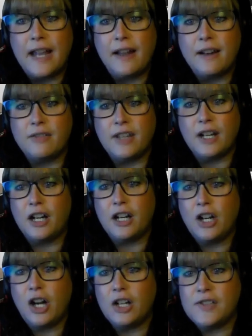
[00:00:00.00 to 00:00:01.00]
that
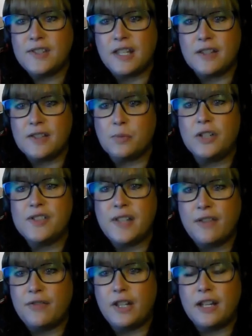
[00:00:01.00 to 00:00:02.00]
their car seats were
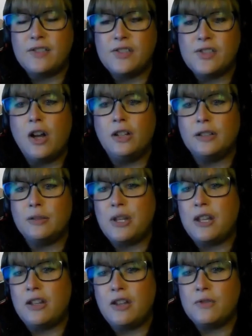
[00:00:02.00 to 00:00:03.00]
safely installed and
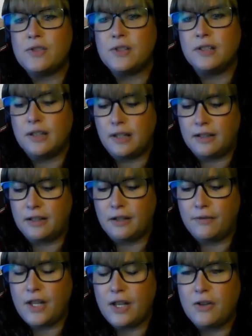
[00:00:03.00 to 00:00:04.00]
being used in, in
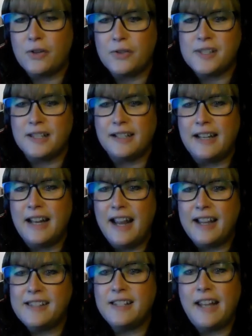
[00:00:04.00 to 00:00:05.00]
their vehicles. And
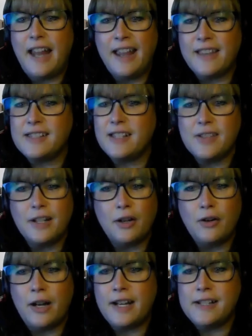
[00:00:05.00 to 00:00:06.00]
I said, Hey, that sounds like
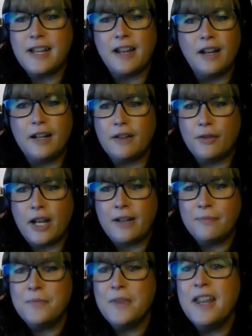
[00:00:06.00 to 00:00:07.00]
a great idea. Are you
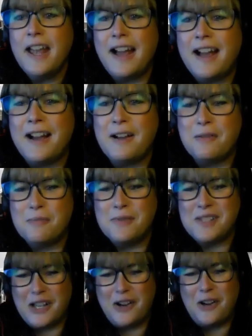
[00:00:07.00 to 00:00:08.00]
free? Um,
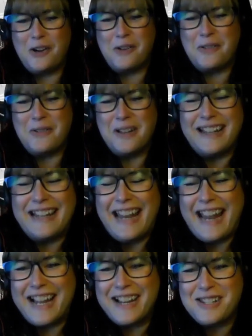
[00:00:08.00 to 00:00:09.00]
so,
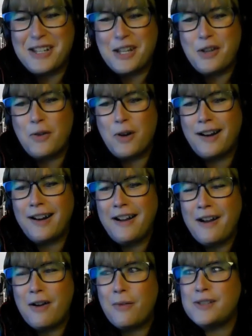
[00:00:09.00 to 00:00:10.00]
Ashley, you are
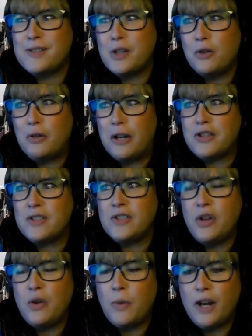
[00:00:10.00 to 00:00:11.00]
always so gracious
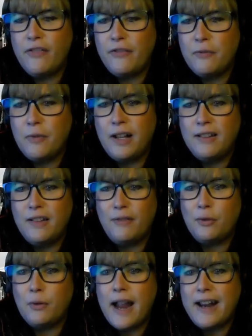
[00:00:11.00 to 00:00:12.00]
and you wear a, a,
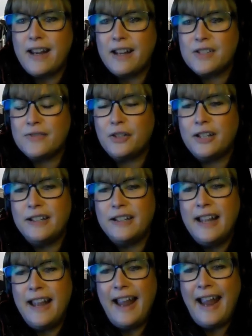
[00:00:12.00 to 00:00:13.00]
variety of different
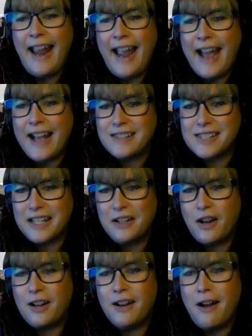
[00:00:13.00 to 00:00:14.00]
hats
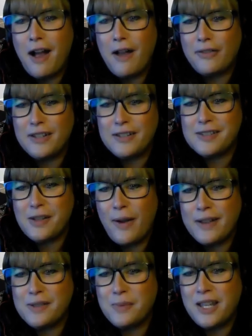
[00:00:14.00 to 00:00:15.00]
in our office. So,
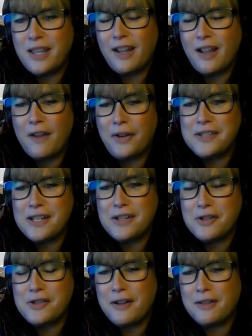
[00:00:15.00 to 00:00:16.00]
as we kick off our
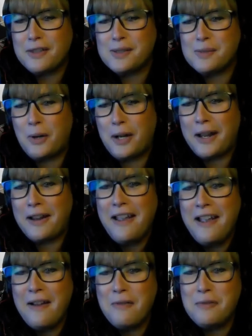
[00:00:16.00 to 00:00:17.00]
teacher talk this morning,
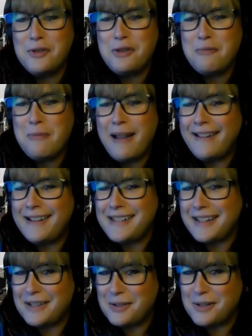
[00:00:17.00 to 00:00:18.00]
would you mind
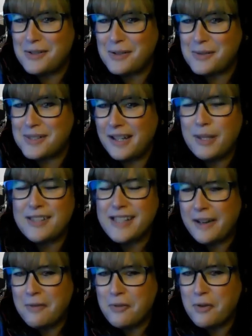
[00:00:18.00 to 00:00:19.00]
introducing?
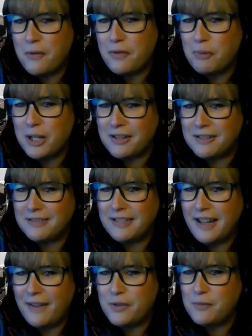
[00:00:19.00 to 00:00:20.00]
Because I don't know if you've been on,
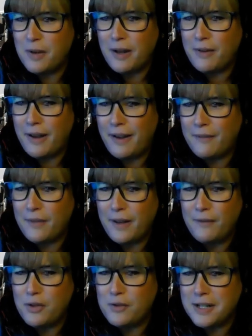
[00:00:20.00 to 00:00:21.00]
have you have,
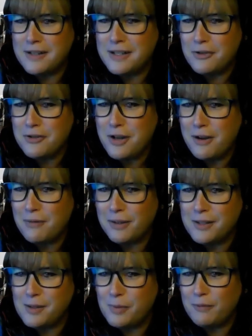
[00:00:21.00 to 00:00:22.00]
have you done a teacher talk
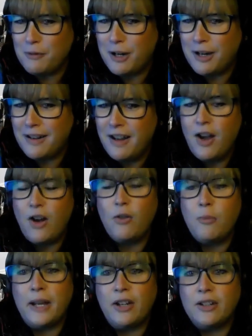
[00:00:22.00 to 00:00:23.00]
with us before?
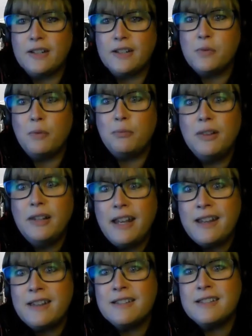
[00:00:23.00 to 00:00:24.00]
Oh my goodness. Well,
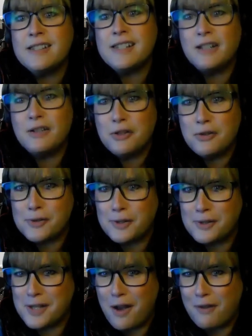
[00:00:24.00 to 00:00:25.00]
please introduce
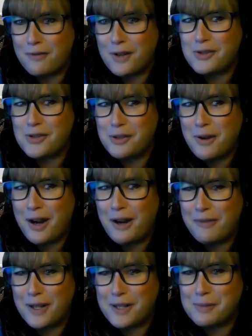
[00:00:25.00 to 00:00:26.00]
yourself to
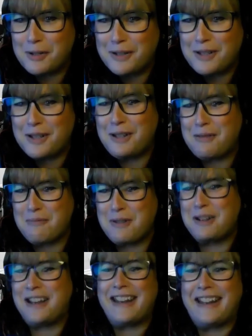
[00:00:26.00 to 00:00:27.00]
our Facebook
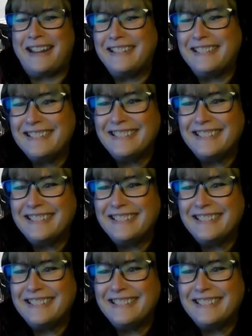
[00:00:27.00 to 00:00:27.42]
community.